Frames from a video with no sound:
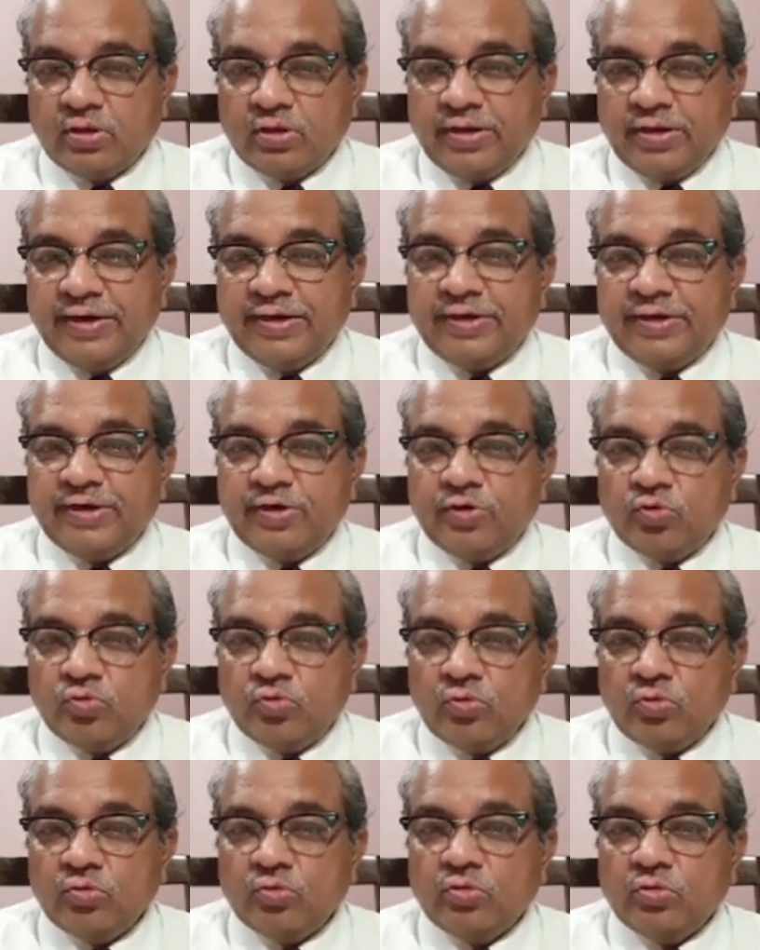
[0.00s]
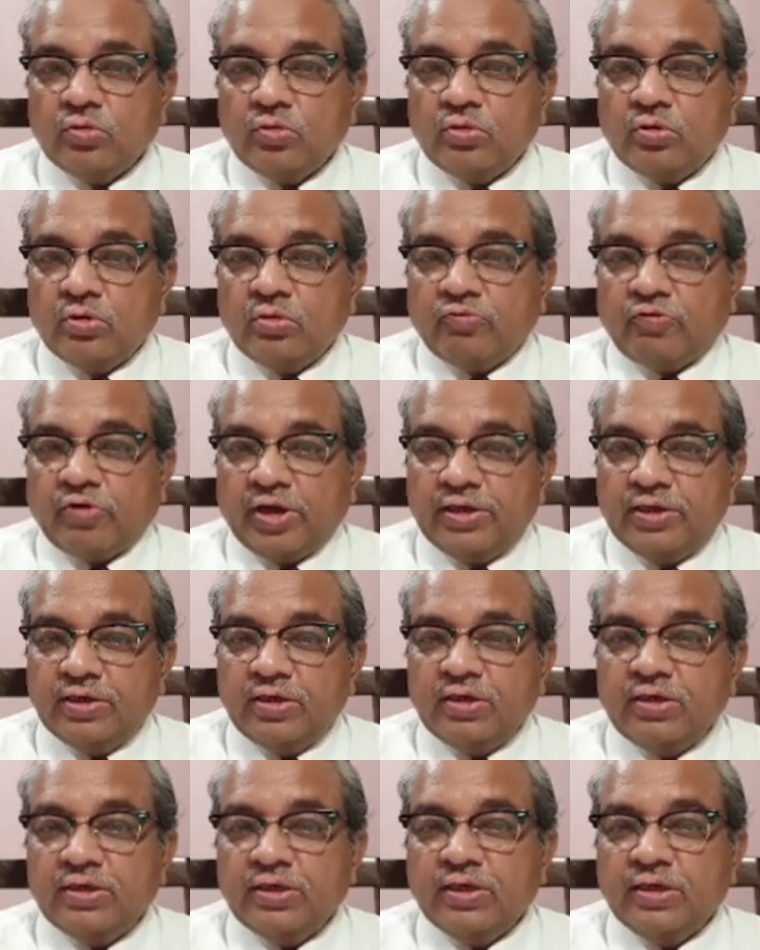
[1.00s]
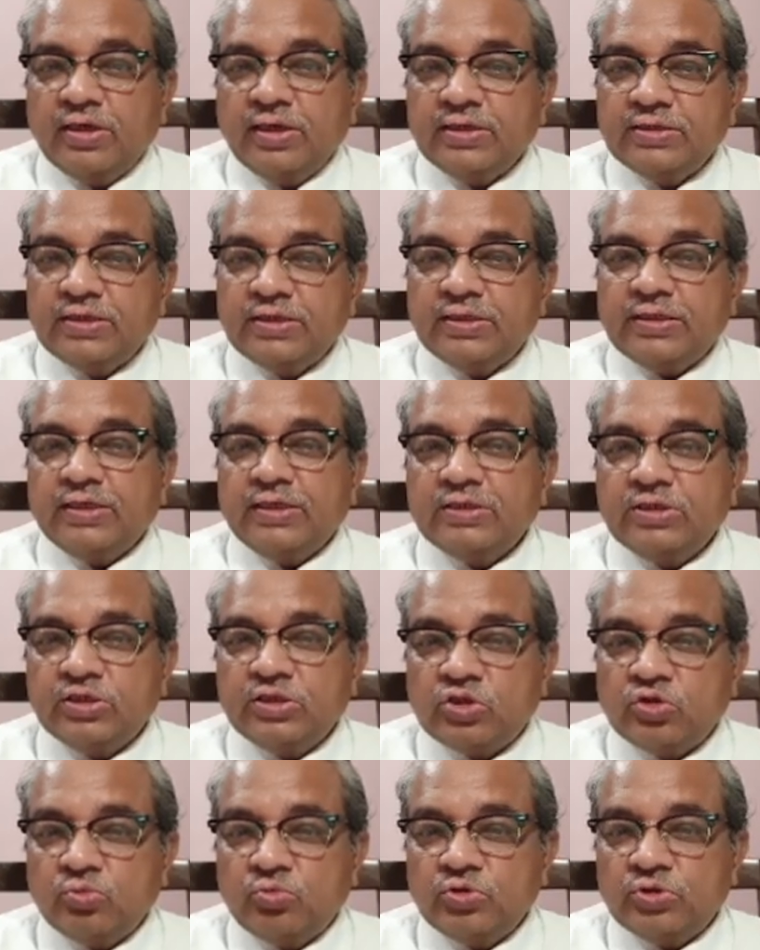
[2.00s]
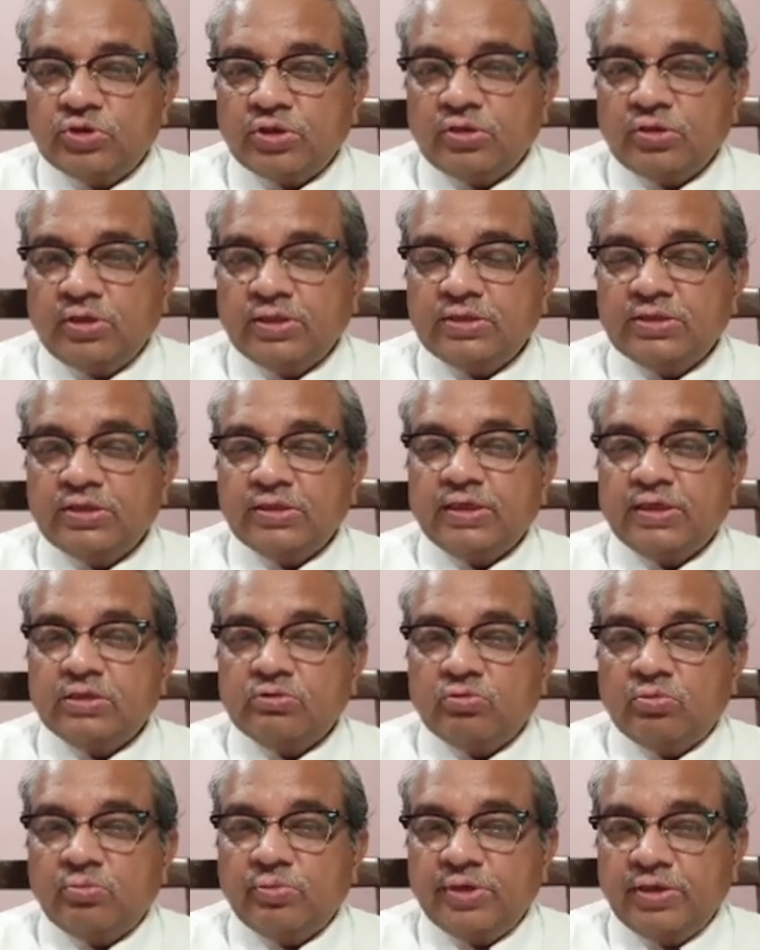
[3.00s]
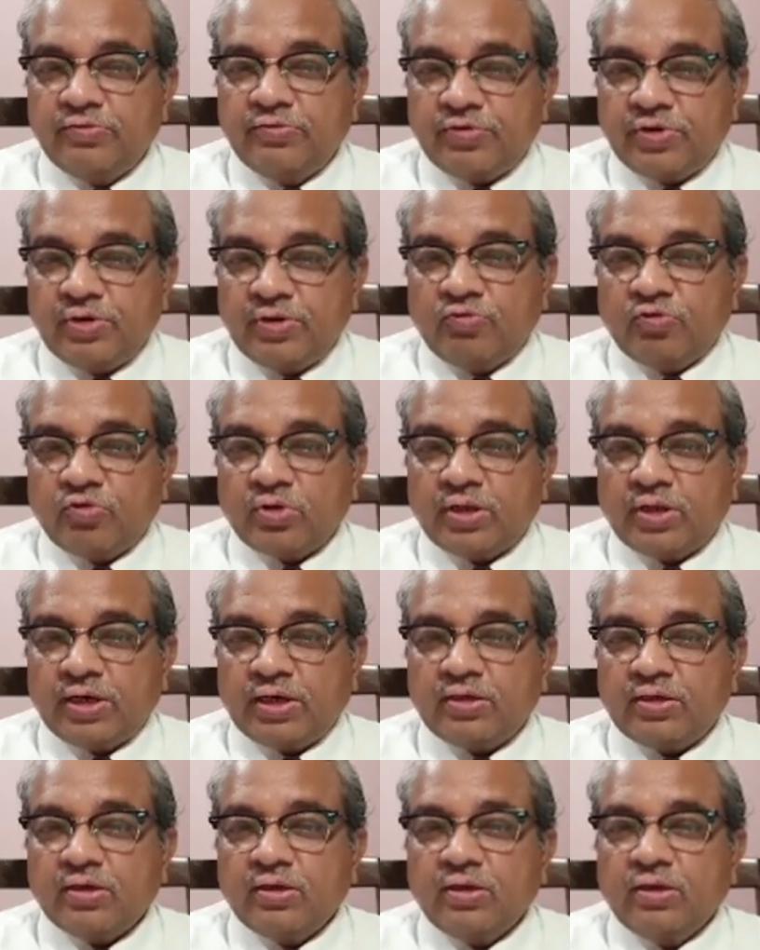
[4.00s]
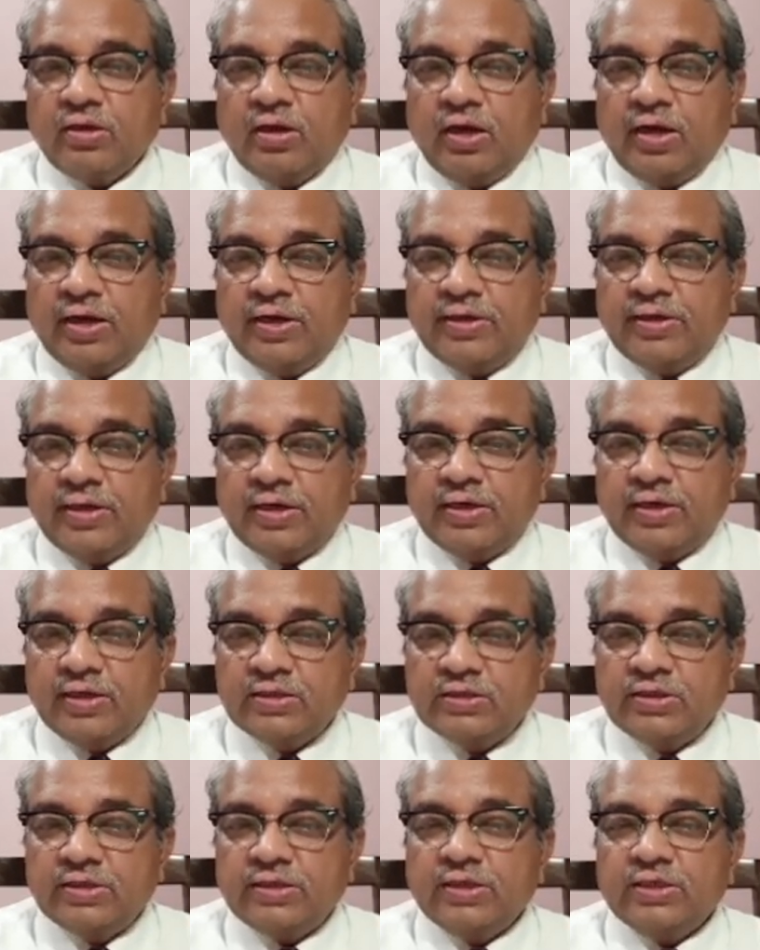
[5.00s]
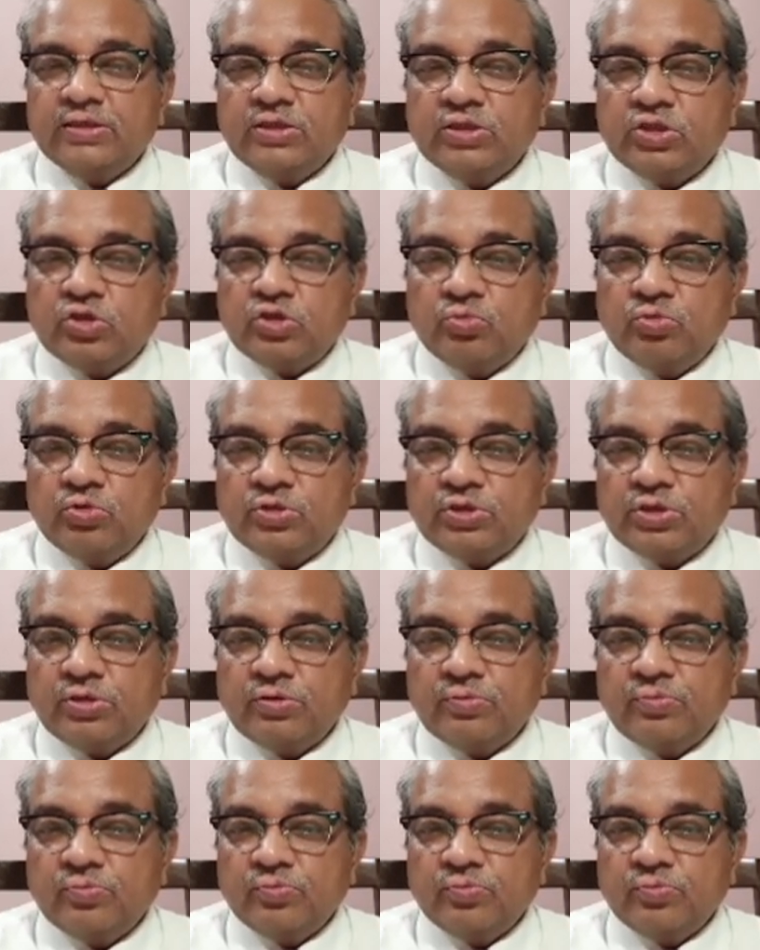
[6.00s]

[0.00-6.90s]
get into finally the exit edge distribution. Exit edge will be different for that, and that exit edge distribution